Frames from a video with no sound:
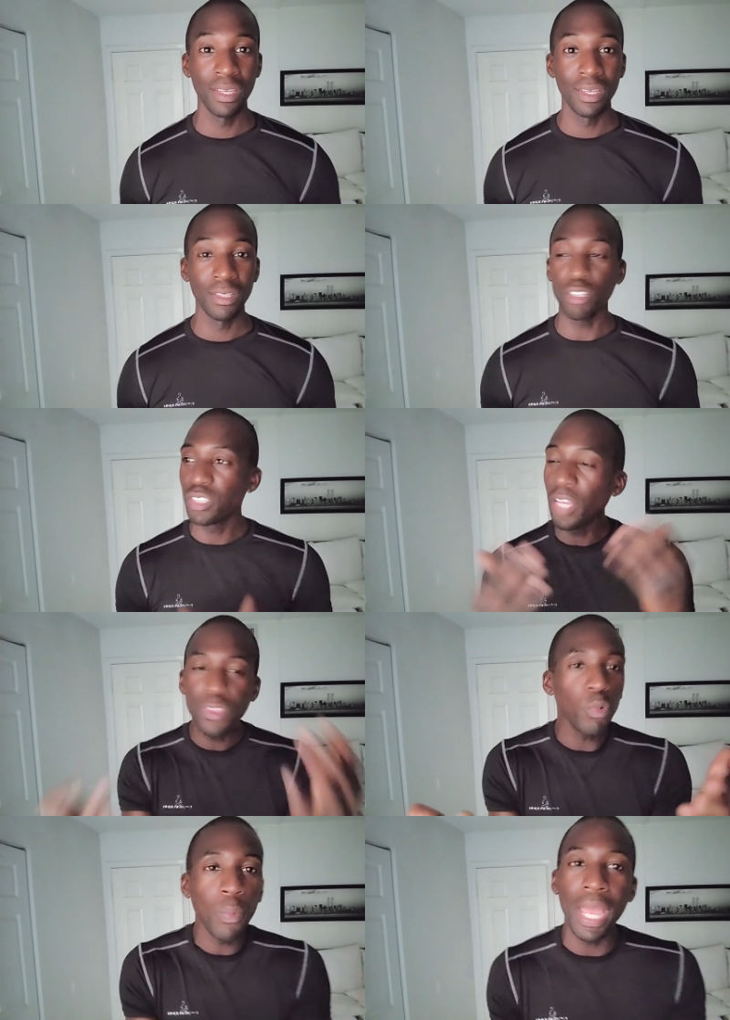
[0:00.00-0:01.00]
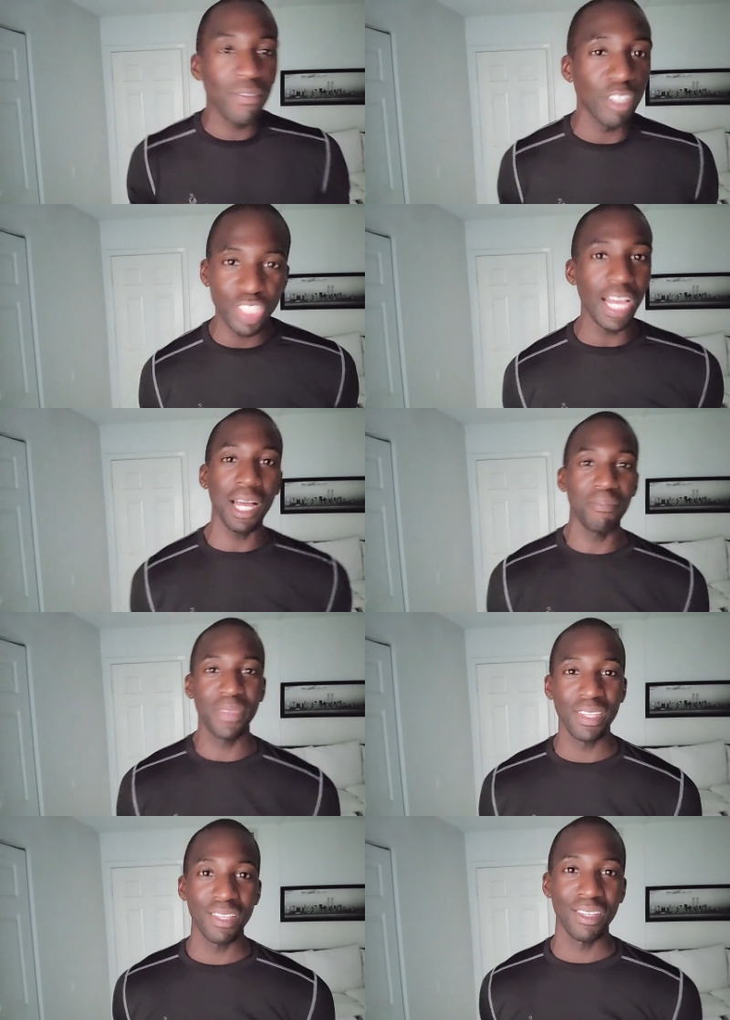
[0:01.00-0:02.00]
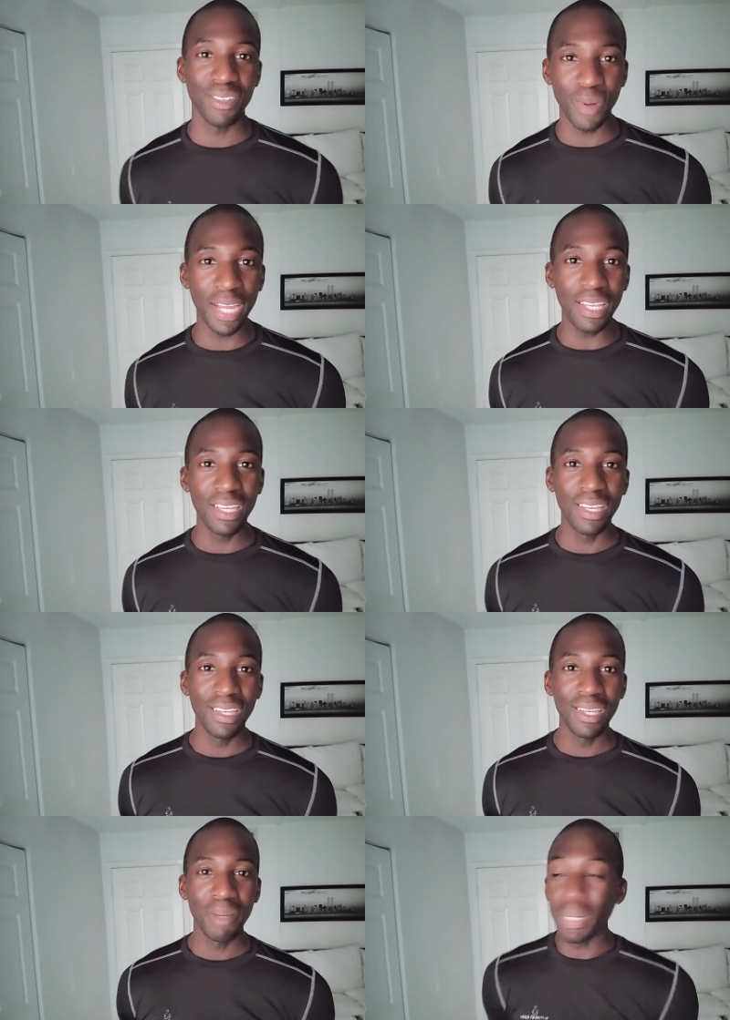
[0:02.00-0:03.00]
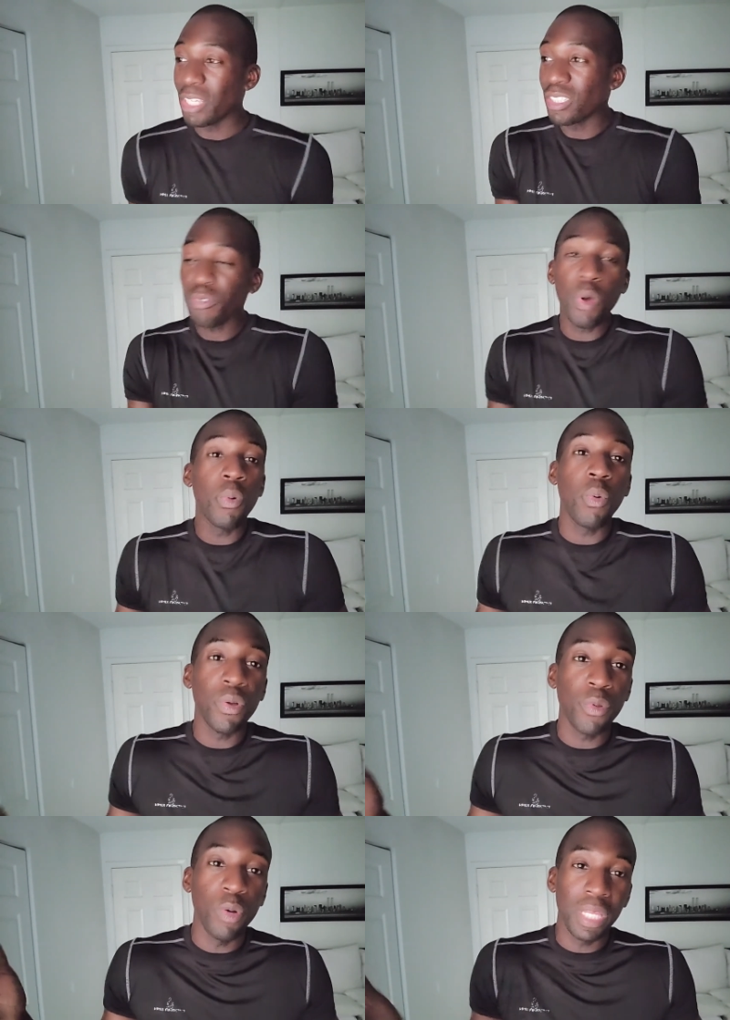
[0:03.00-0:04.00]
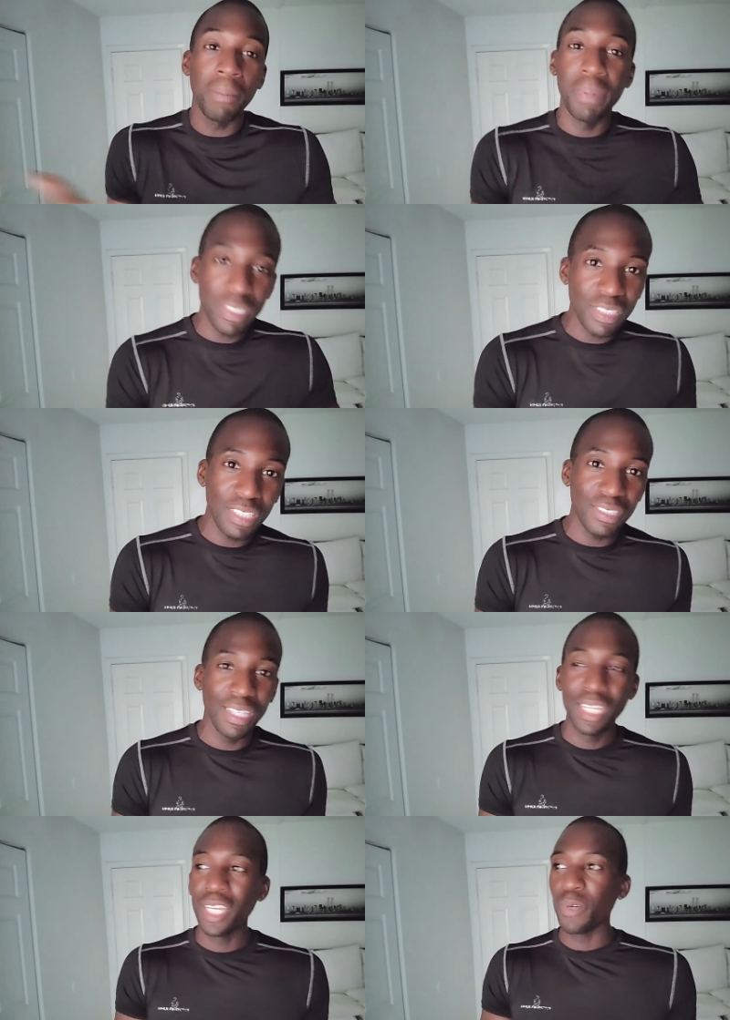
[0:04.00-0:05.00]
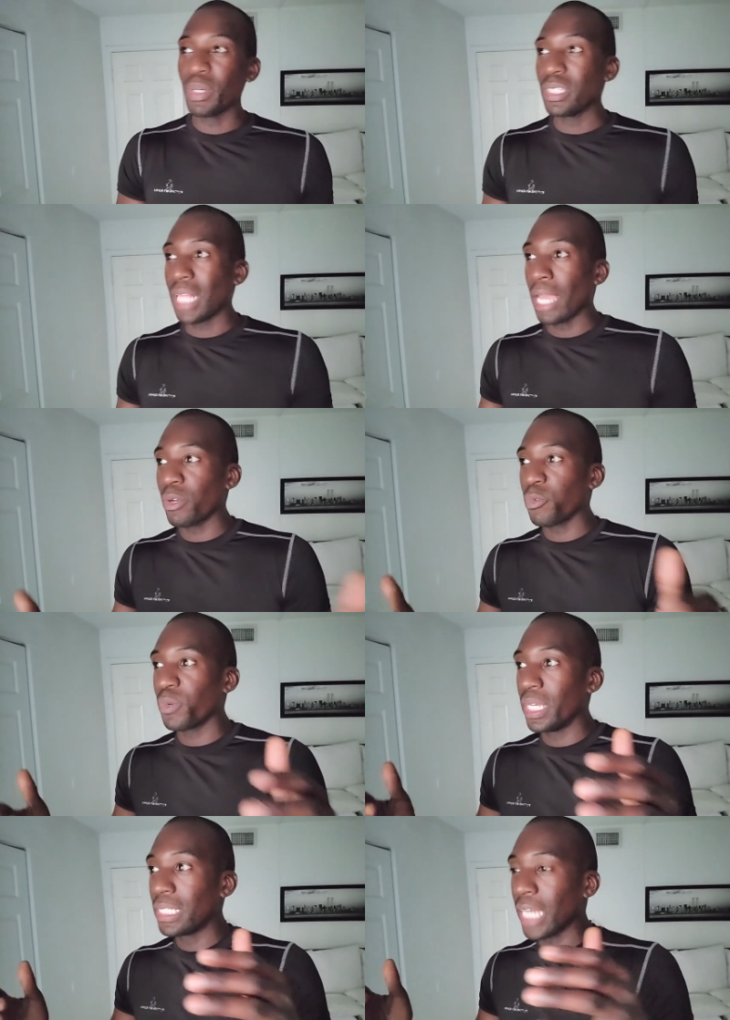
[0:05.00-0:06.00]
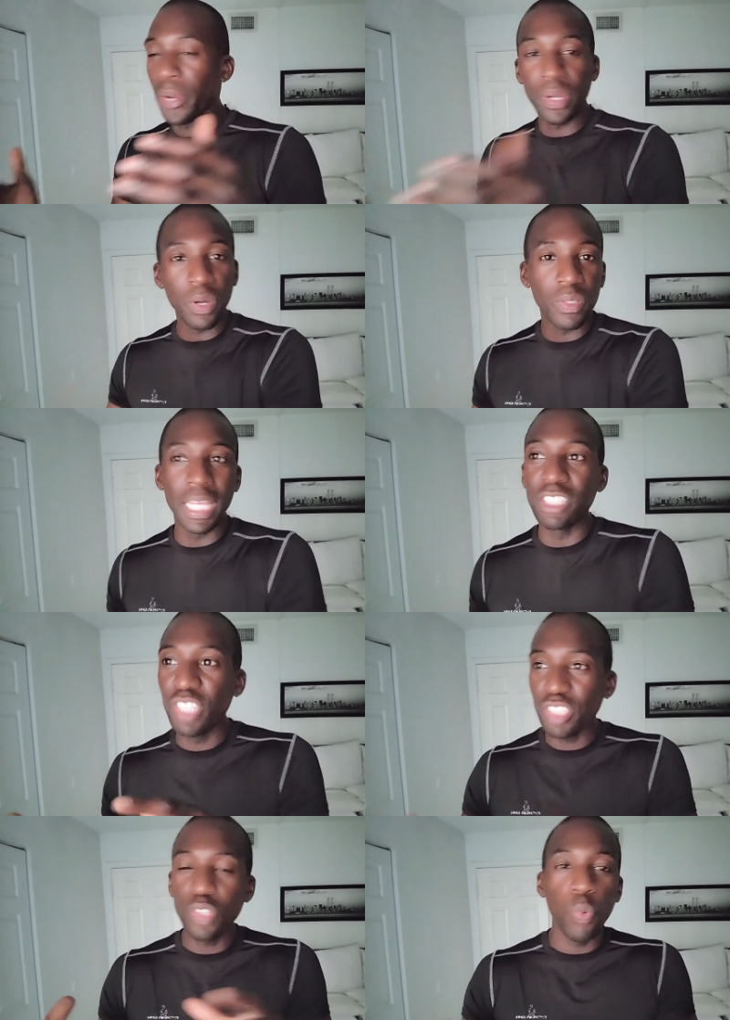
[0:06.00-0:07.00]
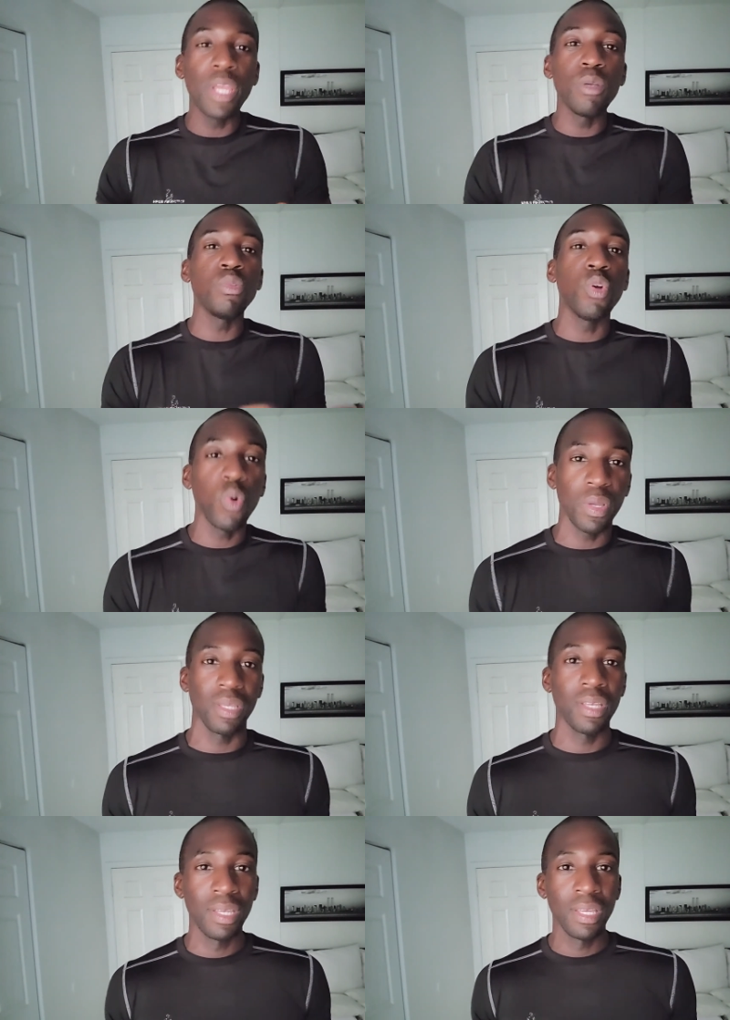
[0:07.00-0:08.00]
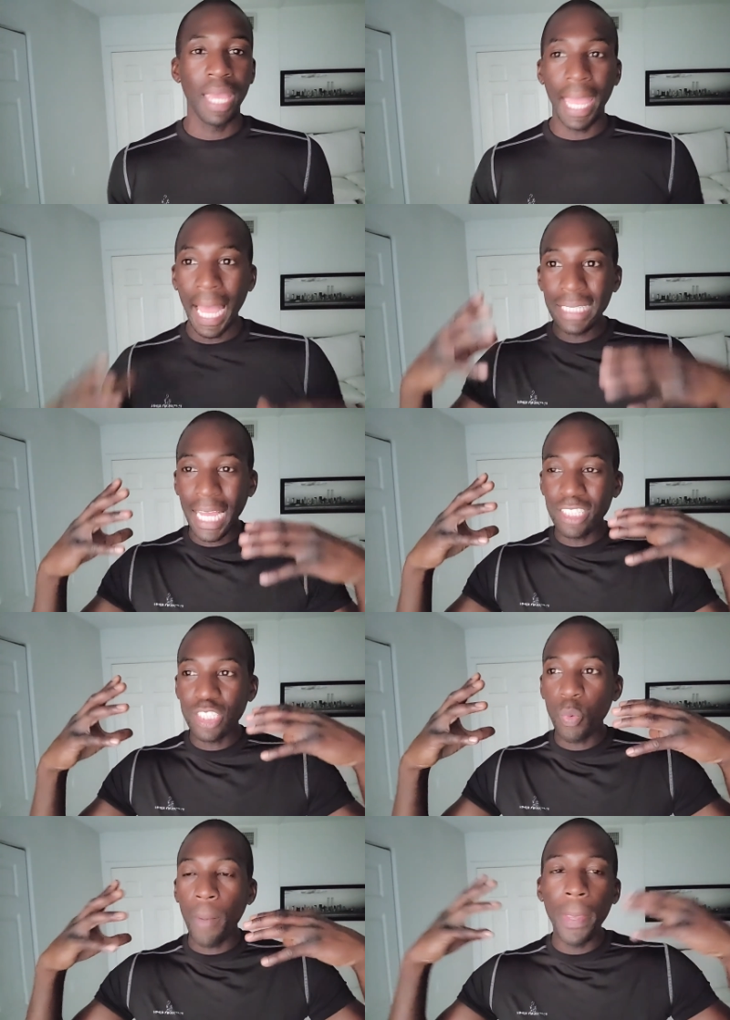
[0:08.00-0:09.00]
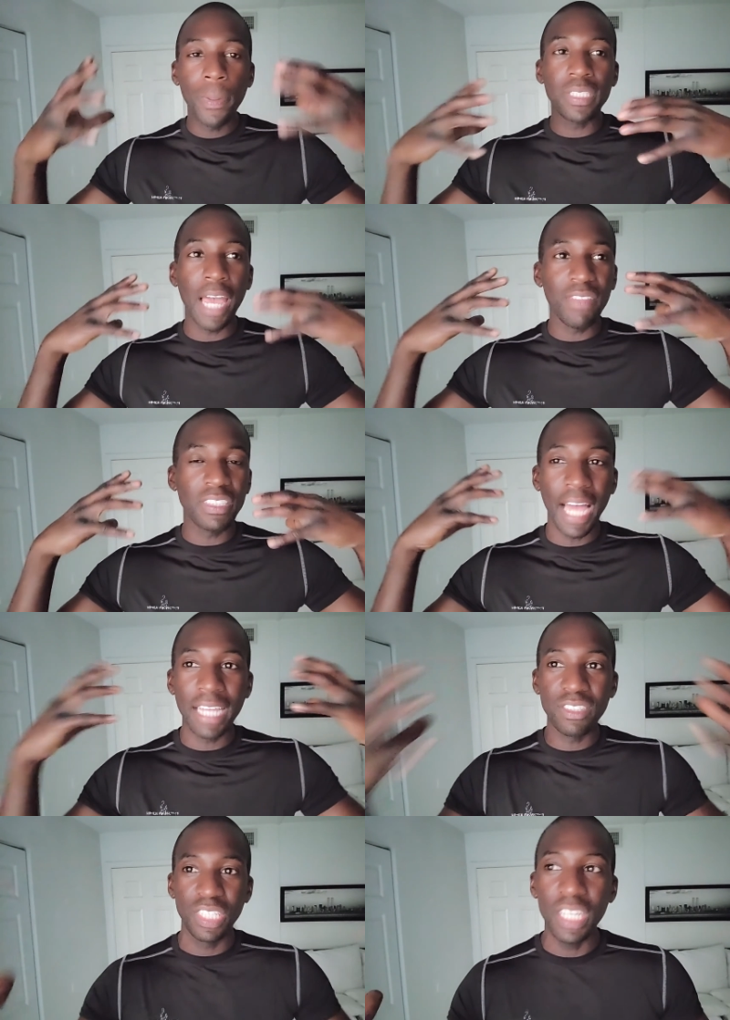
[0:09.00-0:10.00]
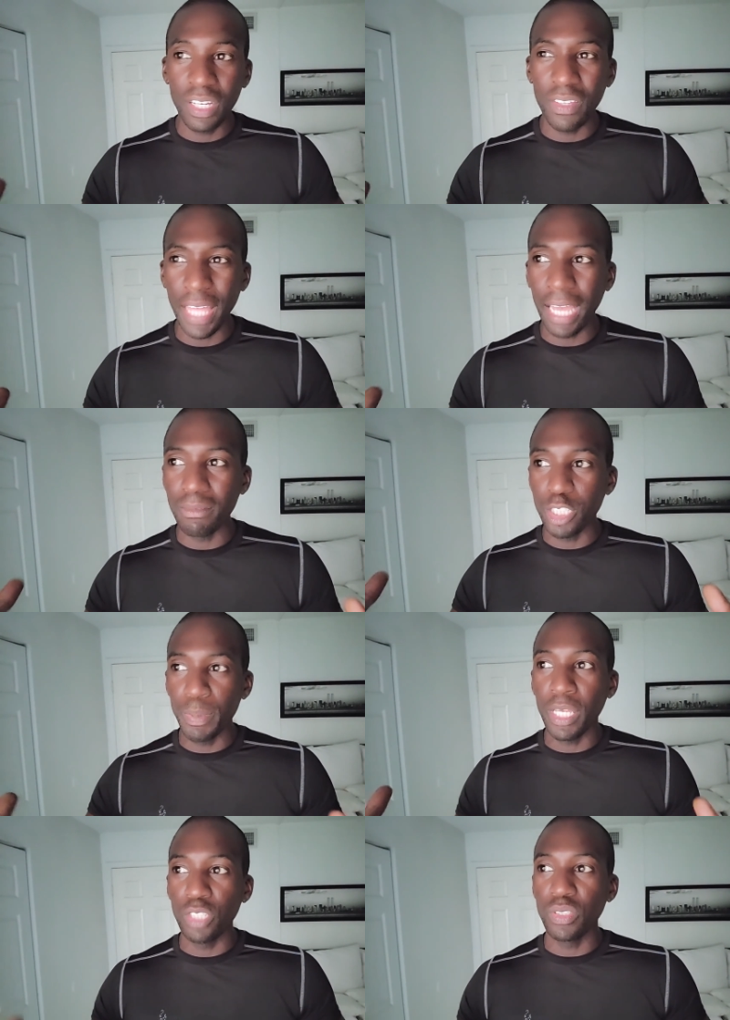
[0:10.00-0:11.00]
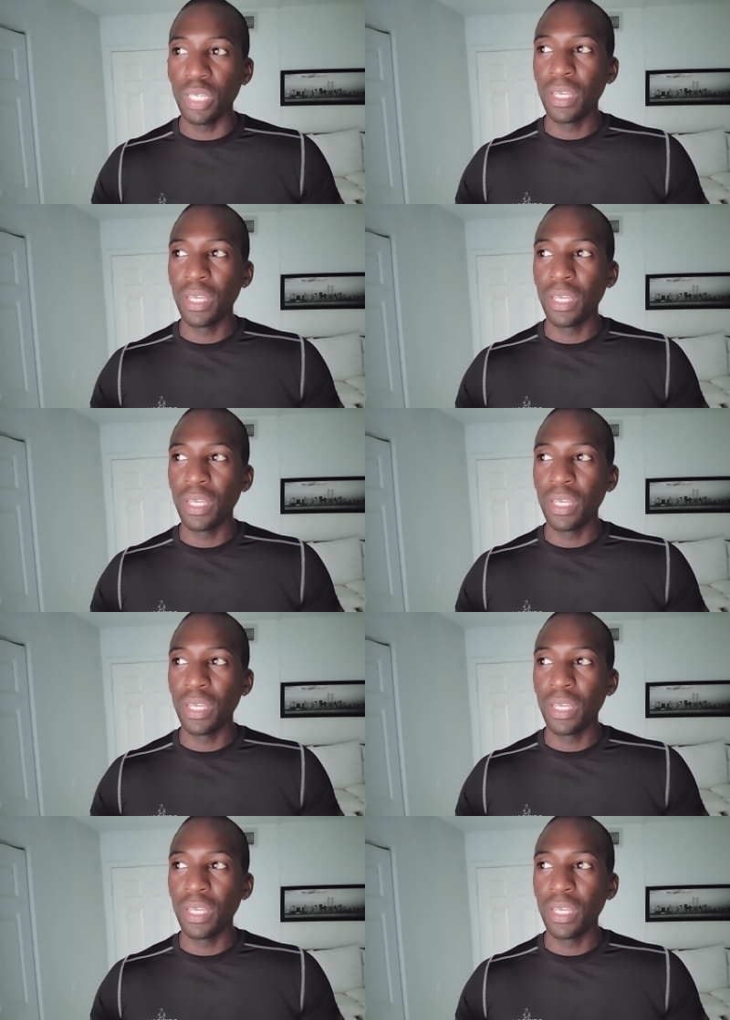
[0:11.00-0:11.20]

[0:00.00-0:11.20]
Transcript: There's nothing wrong with having a job, right? But there's nothing wrong with owning a business, re like retiring early. It's just the way you do it. And I, I just don't want people to have this idea that just because,